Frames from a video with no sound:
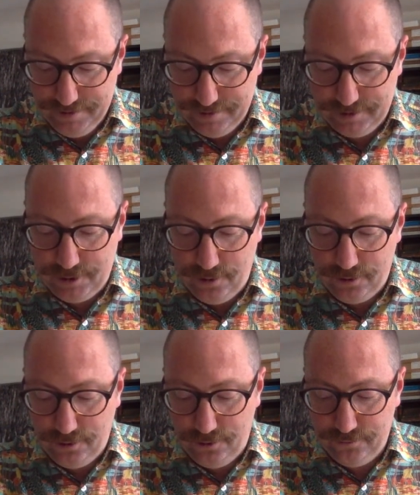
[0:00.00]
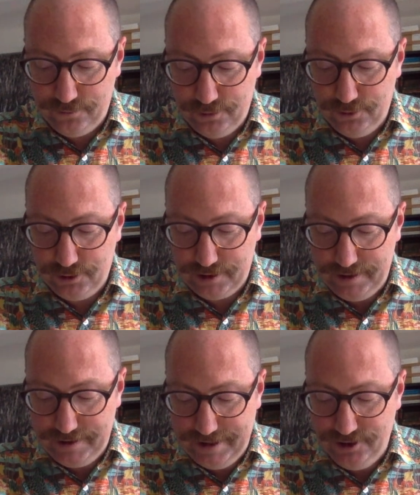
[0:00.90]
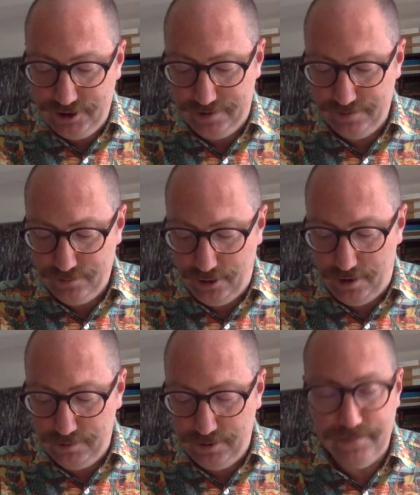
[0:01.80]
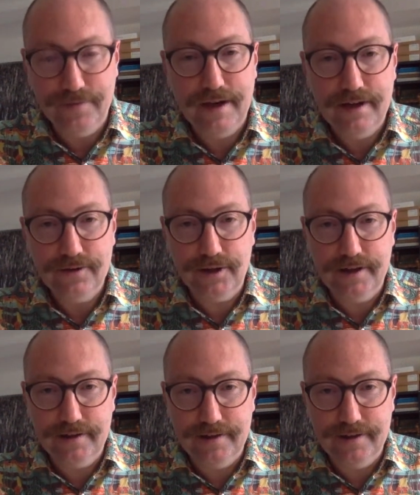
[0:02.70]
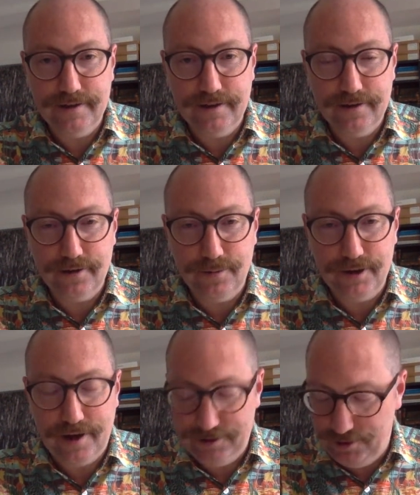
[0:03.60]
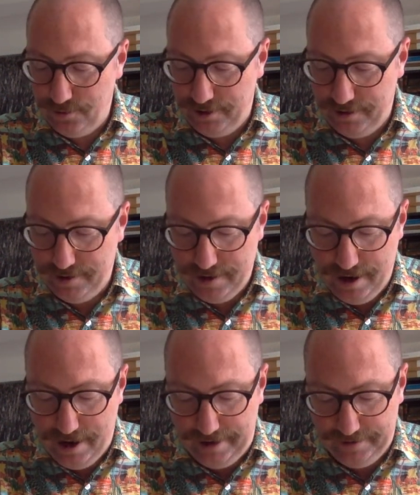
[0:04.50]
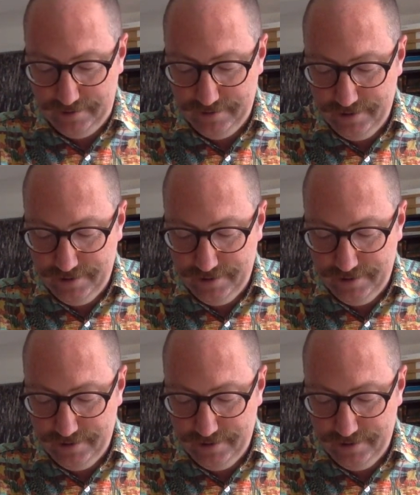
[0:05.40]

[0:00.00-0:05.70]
the so-called future contingent problem treated in De Interpretatione 9.